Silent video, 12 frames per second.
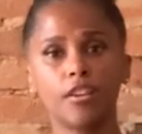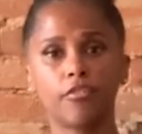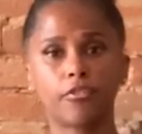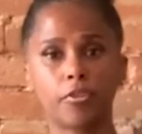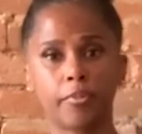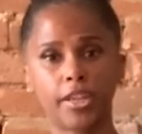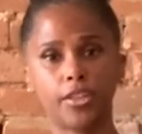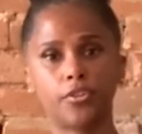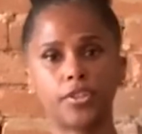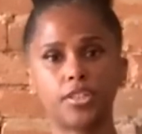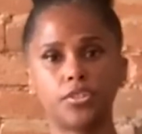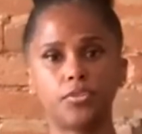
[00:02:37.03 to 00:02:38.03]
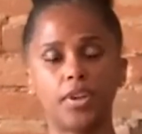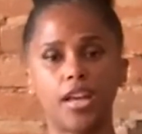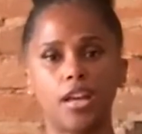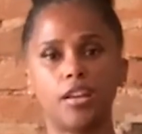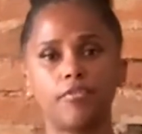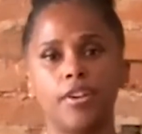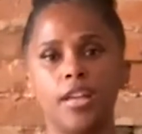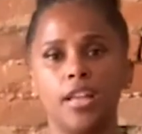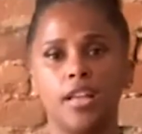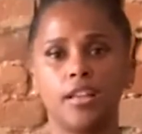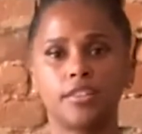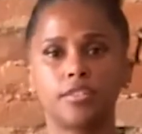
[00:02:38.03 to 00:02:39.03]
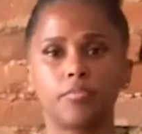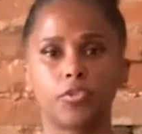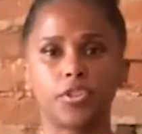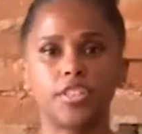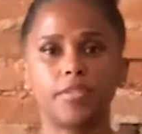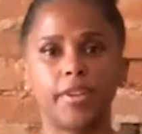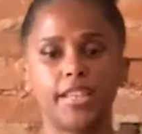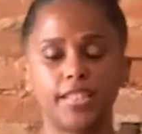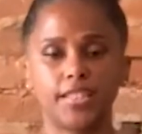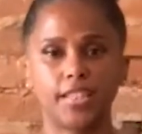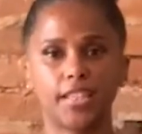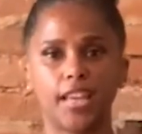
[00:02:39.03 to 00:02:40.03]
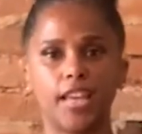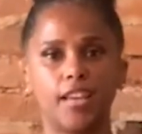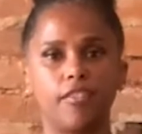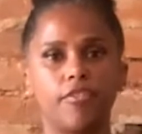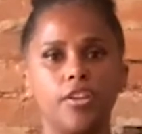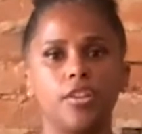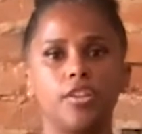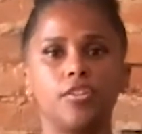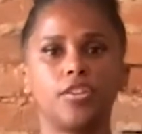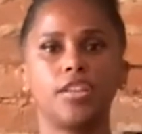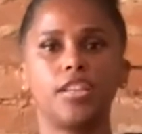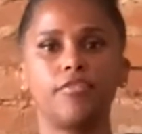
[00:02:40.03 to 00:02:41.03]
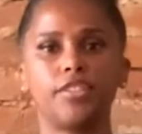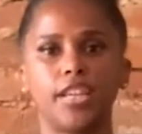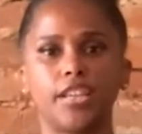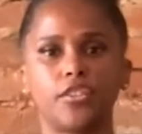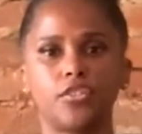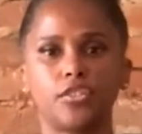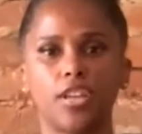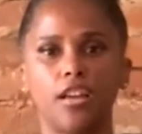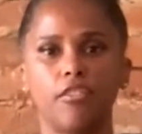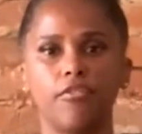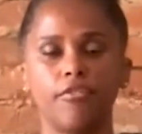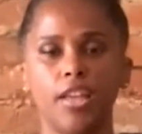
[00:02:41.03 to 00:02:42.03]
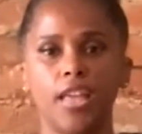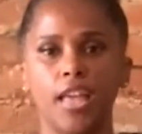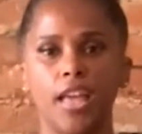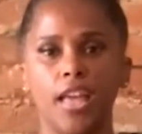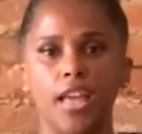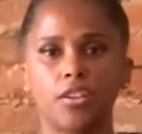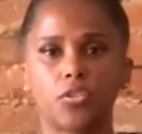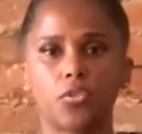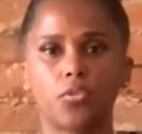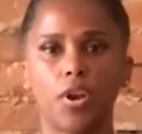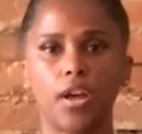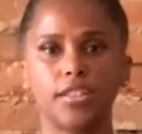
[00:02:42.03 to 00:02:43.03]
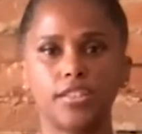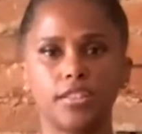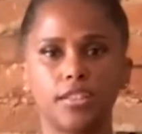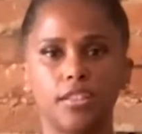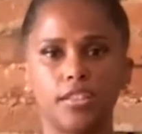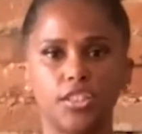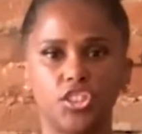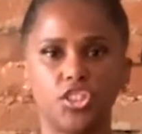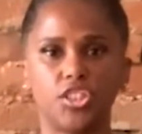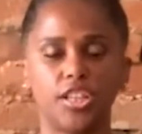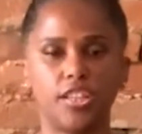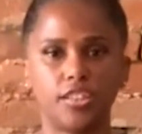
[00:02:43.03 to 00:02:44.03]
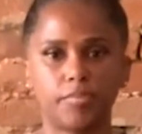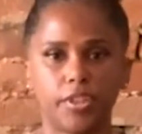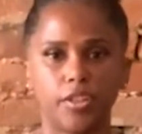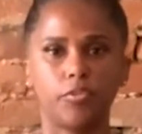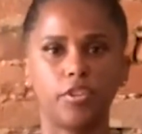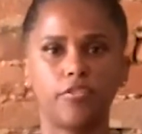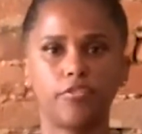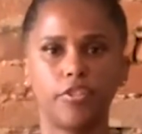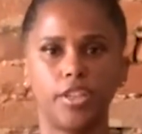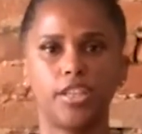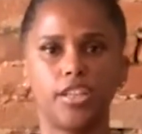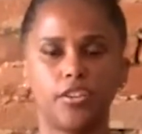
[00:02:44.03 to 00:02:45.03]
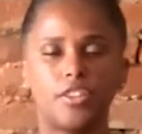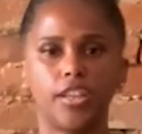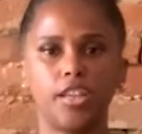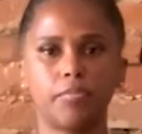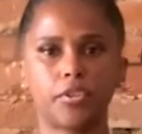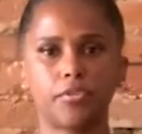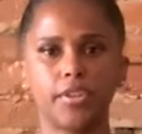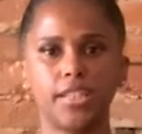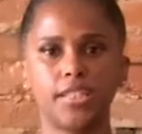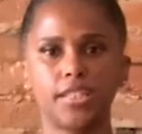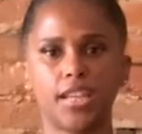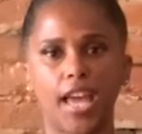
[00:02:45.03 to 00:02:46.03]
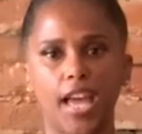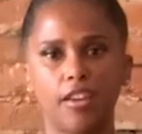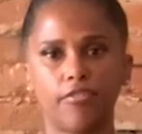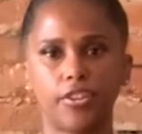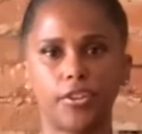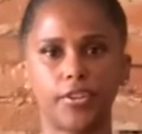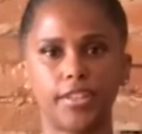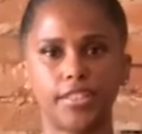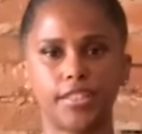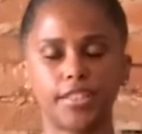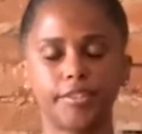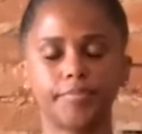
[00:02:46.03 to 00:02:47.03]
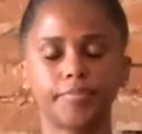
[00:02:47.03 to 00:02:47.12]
For my yogis who have some more space to give, you can even take yourself and cross the shins, bringing one foot near the hip crease in a half lotus.